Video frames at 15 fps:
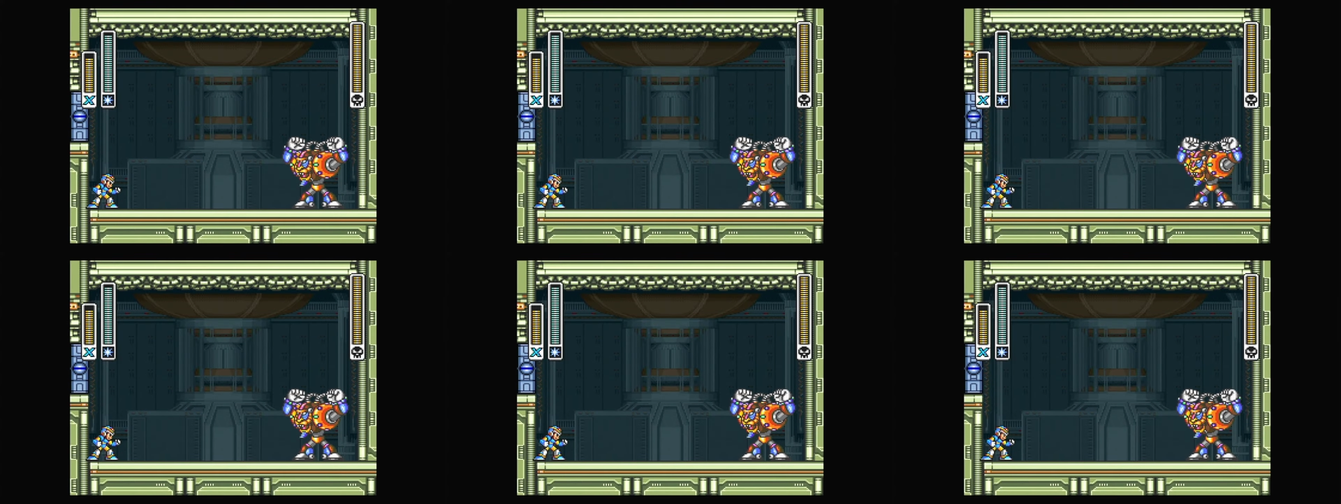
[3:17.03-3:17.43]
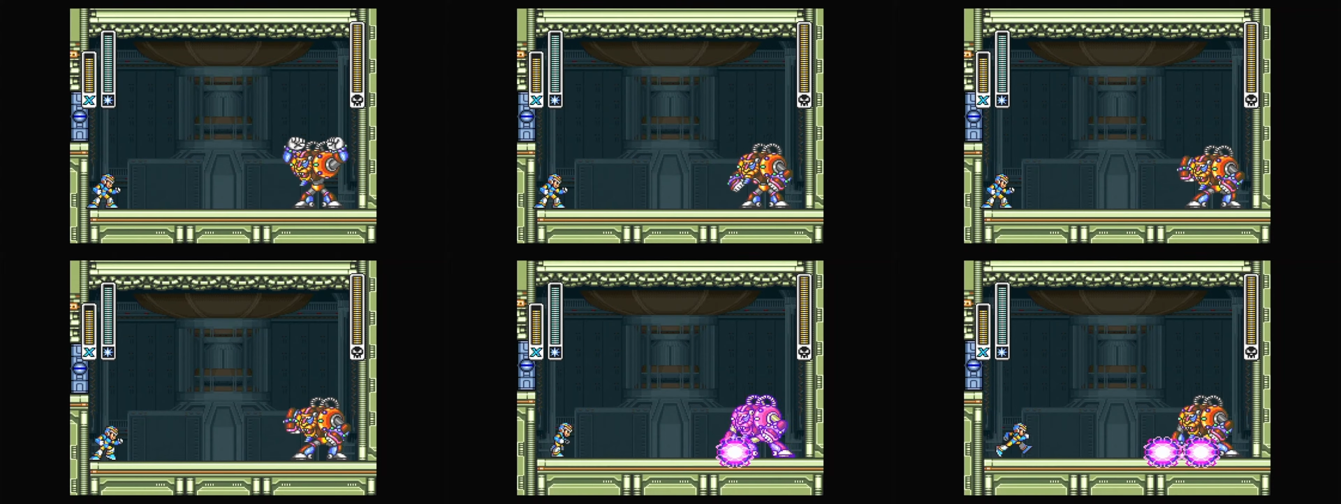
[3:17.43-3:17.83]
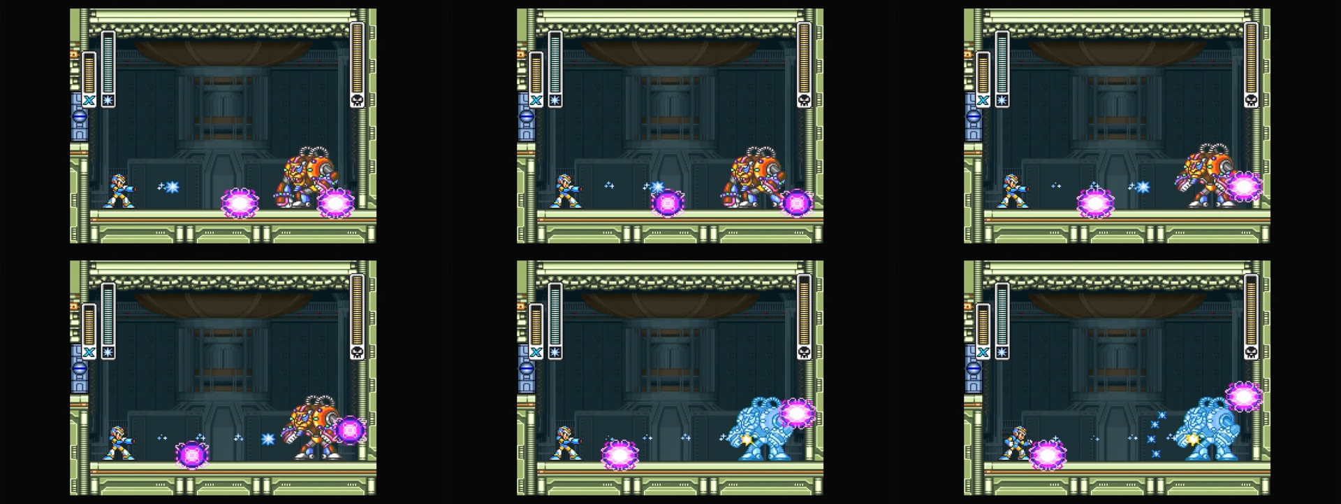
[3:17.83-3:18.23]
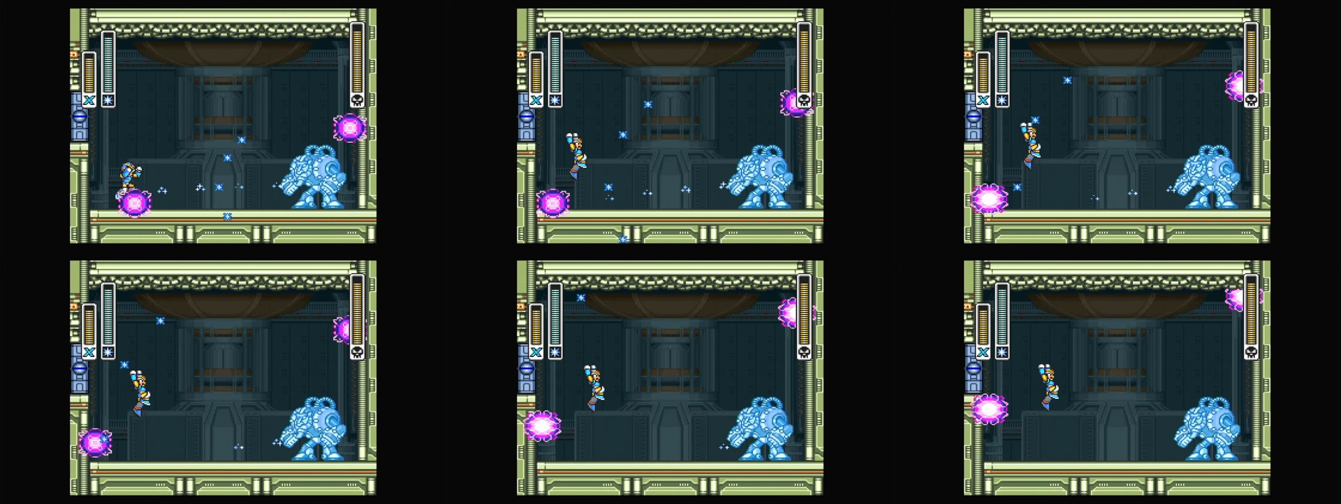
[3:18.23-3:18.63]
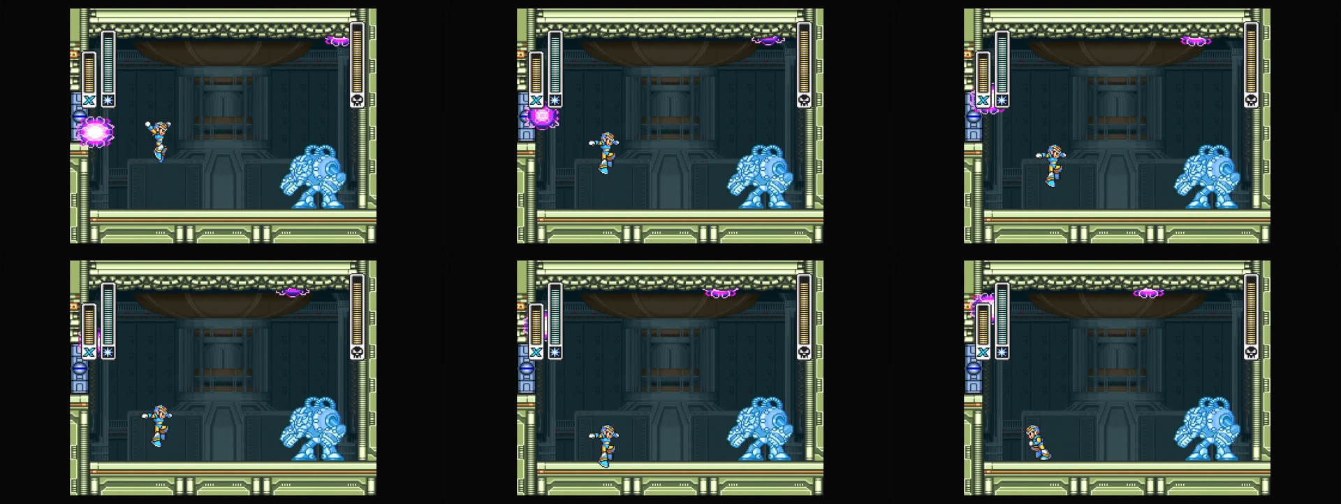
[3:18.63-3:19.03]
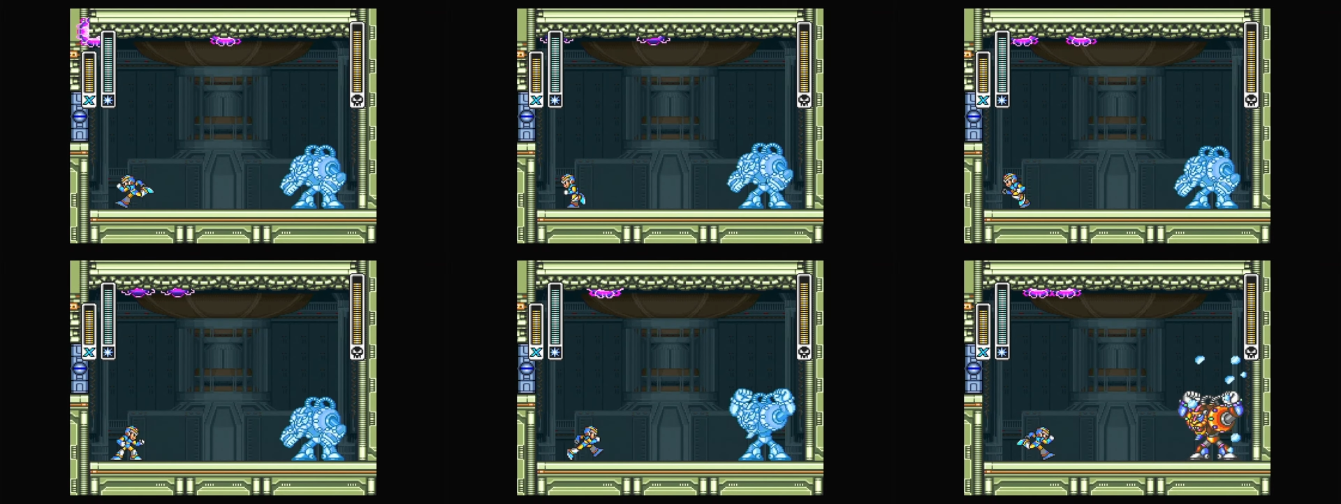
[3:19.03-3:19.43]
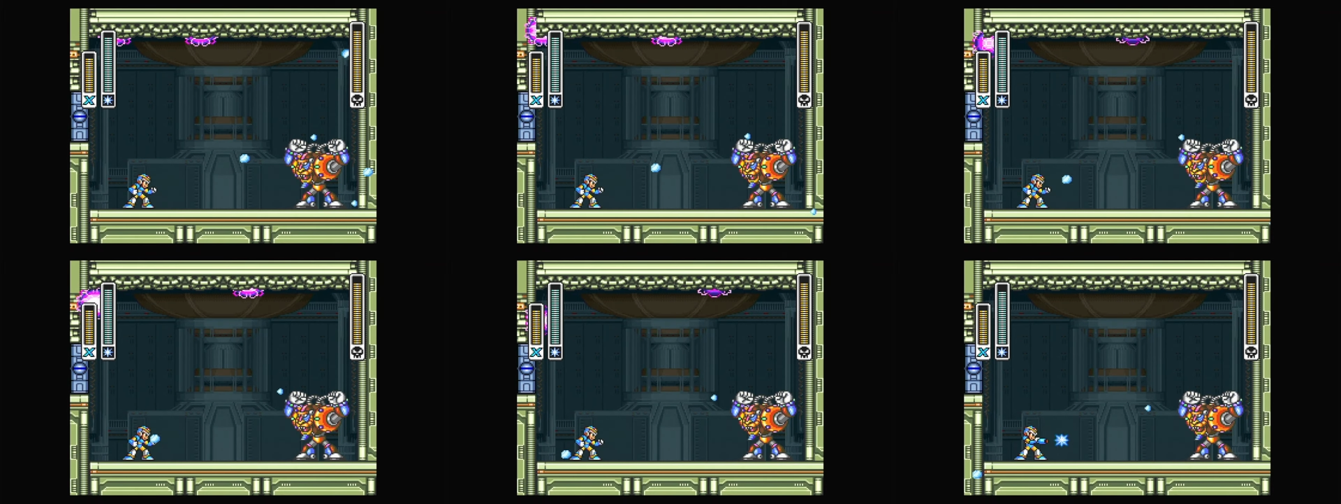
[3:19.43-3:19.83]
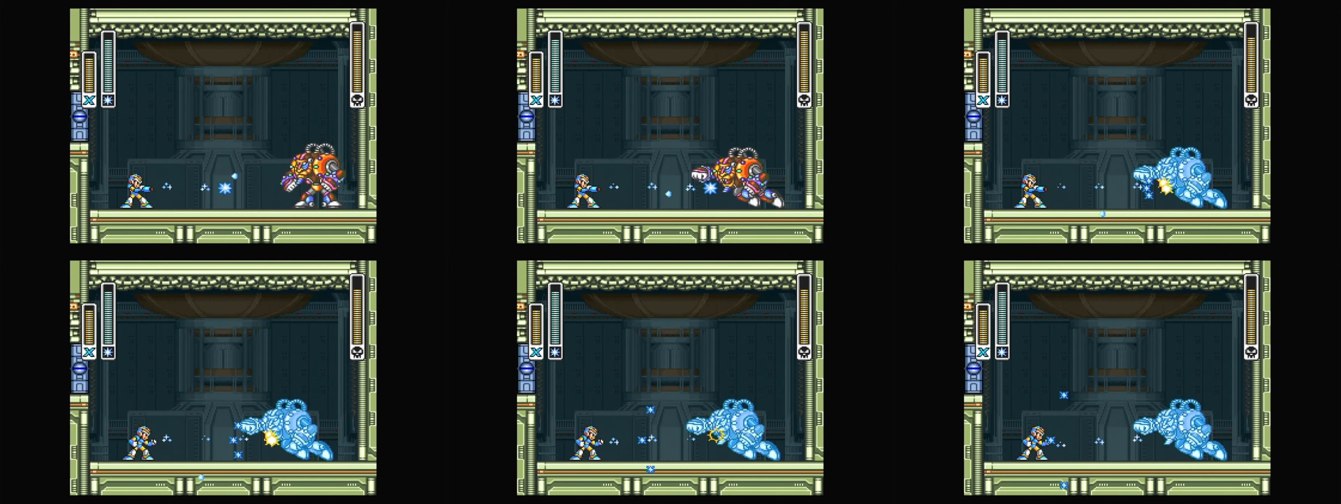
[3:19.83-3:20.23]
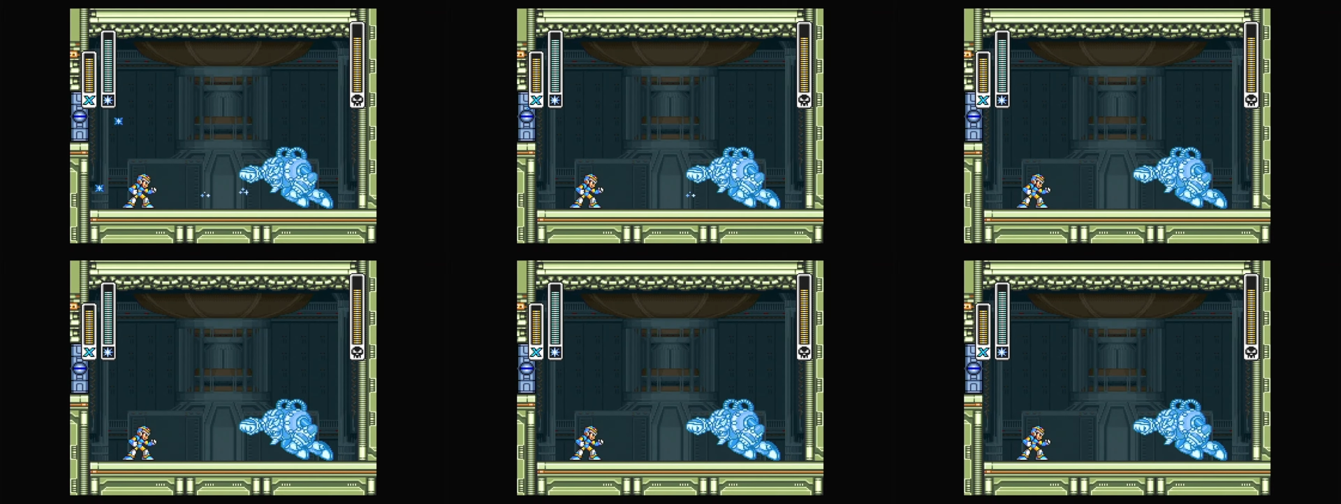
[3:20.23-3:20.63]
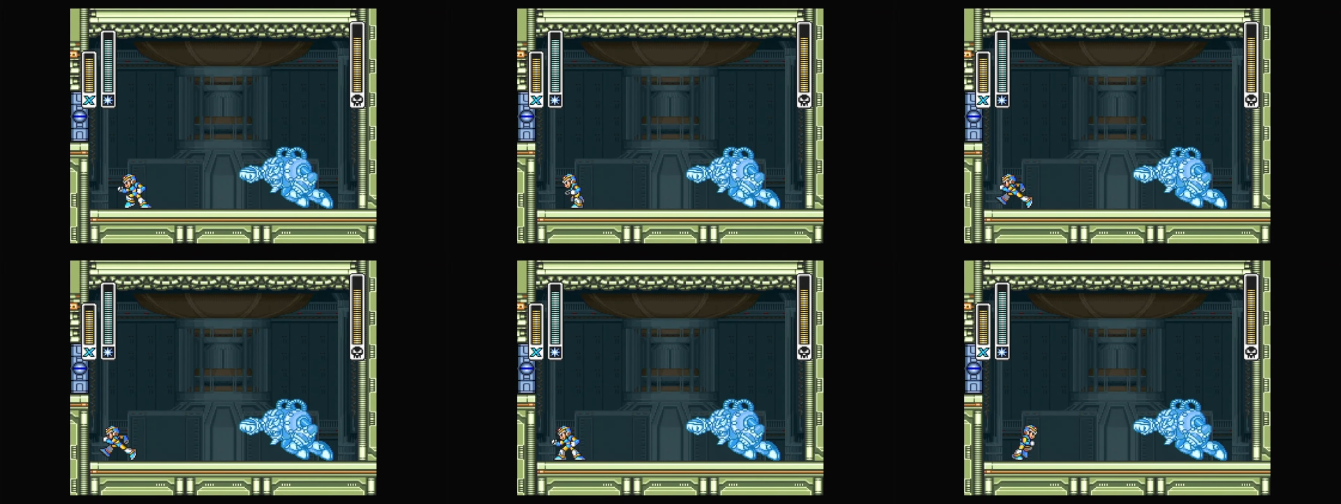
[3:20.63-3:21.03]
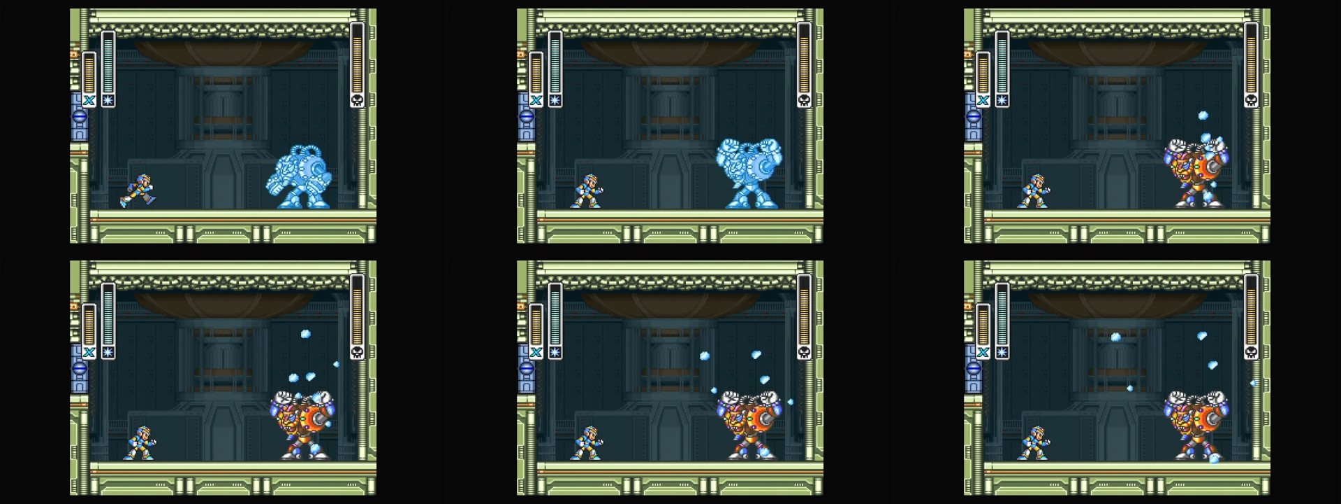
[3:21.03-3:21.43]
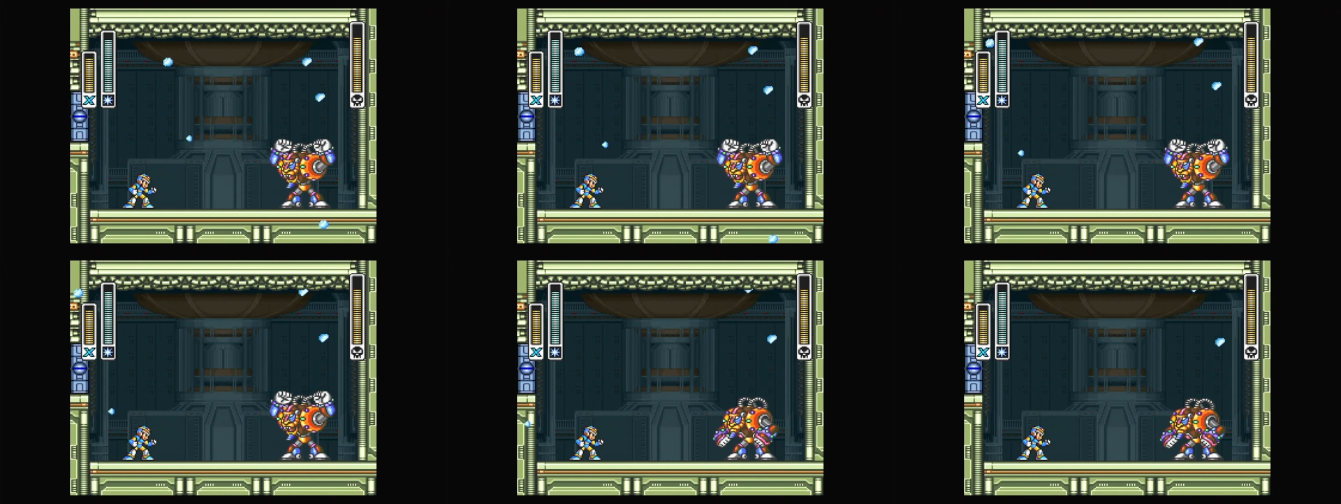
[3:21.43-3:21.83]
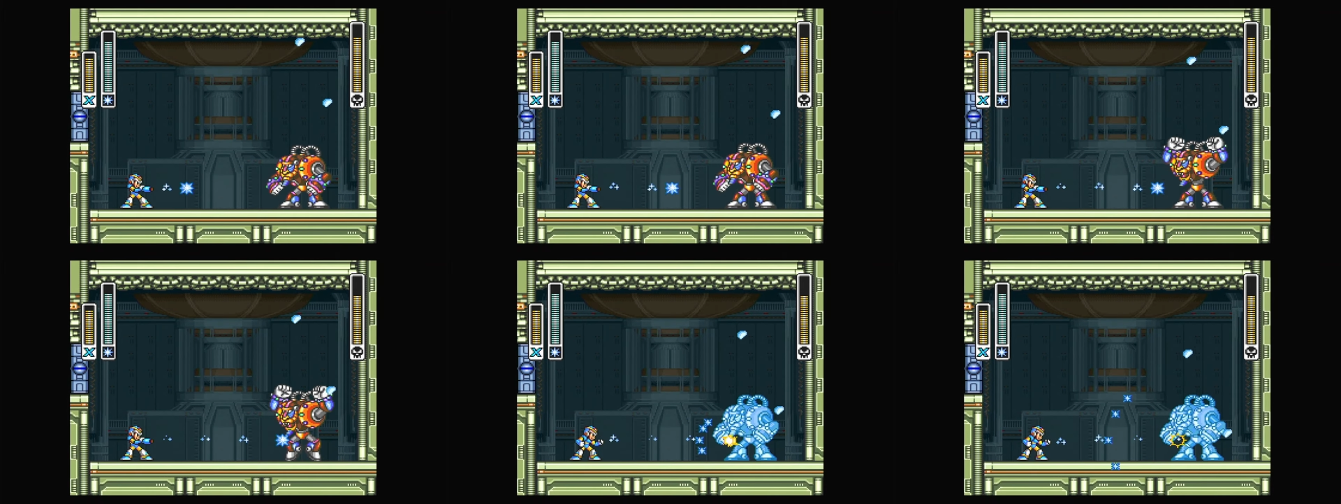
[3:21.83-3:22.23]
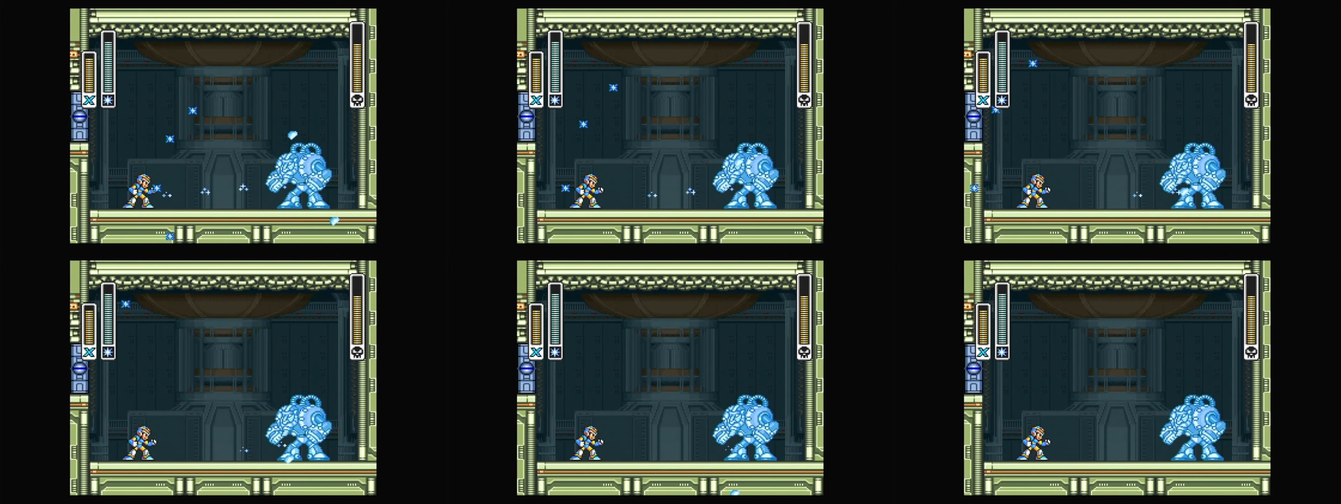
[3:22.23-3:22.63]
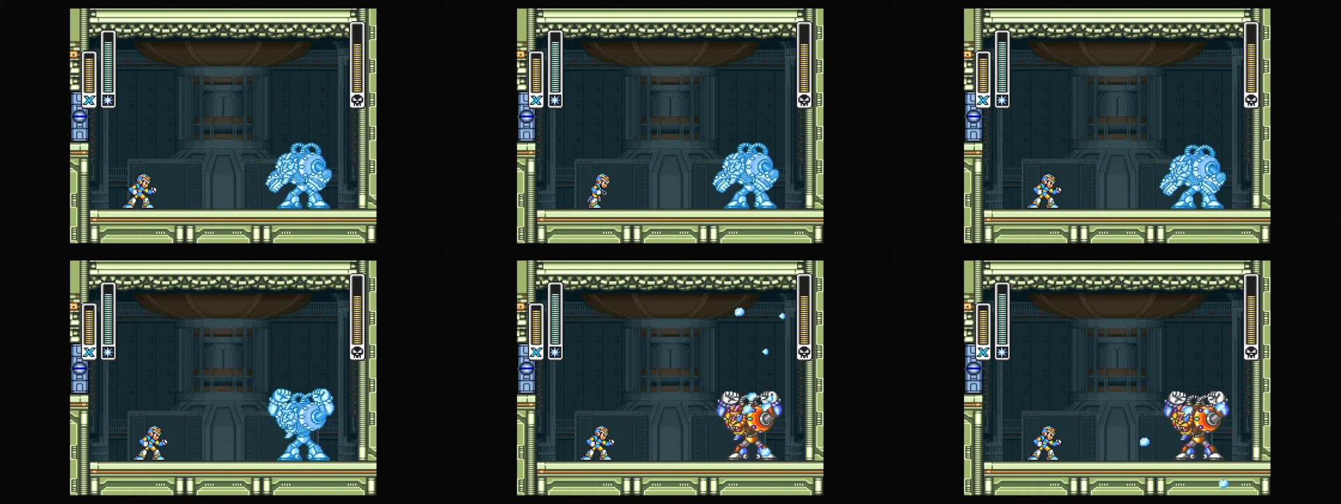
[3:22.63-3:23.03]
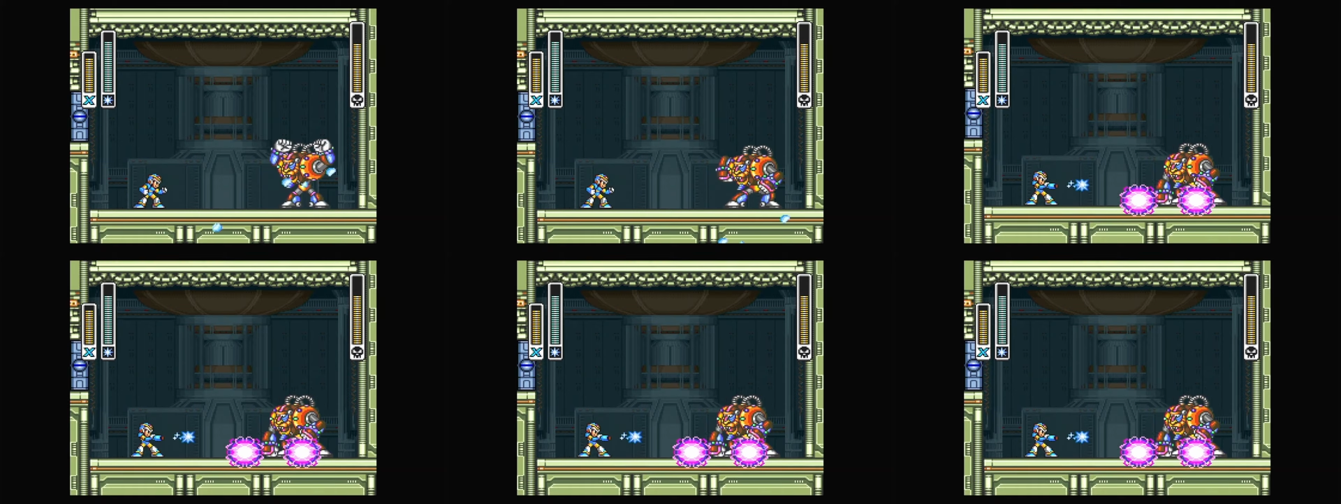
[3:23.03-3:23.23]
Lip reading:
[unreadable: no face in view]